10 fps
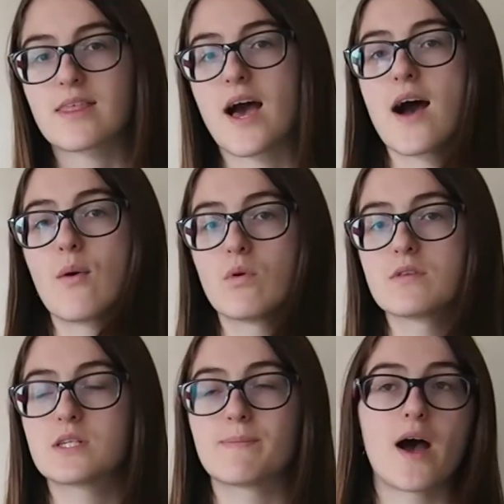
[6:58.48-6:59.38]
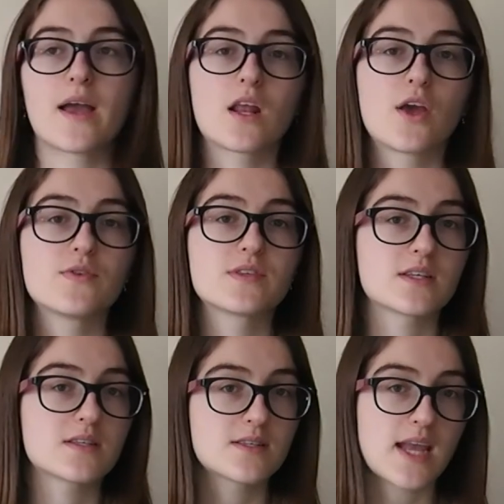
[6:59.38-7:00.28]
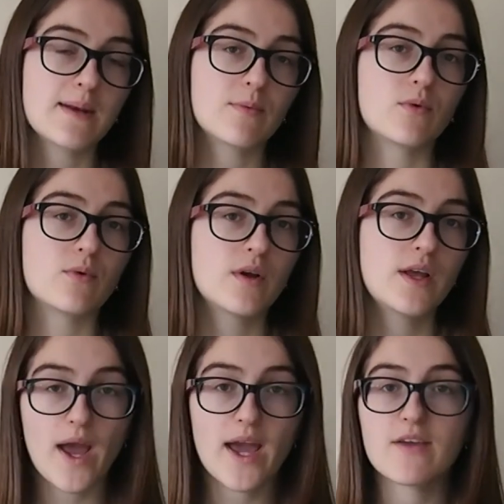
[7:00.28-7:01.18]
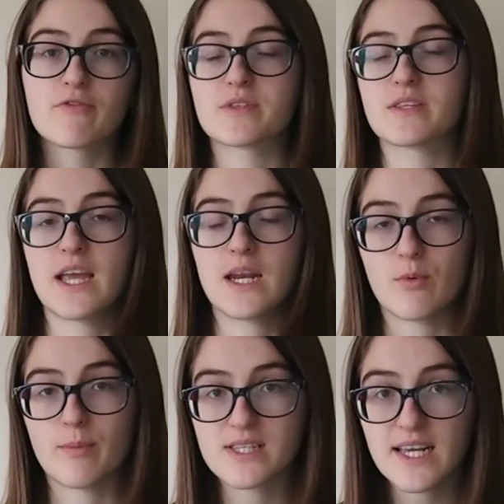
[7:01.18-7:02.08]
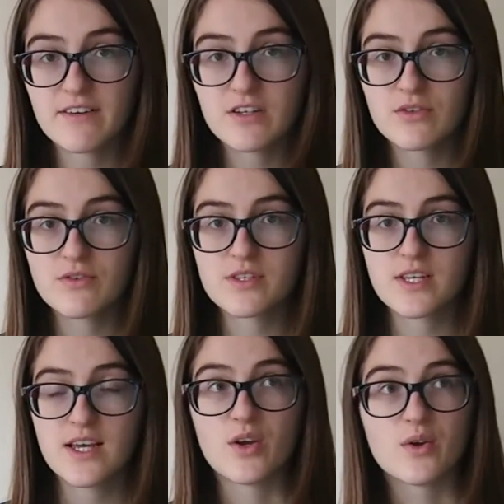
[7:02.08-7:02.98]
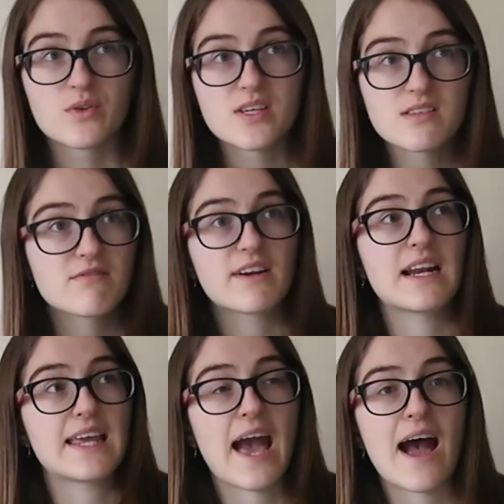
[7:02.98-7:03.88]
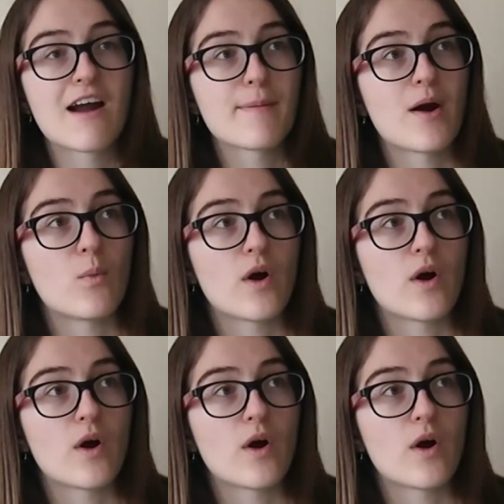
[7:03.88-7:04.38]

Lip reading: that wants to buy clothes in a sustainable way from sustainable materials, who doesn't really care about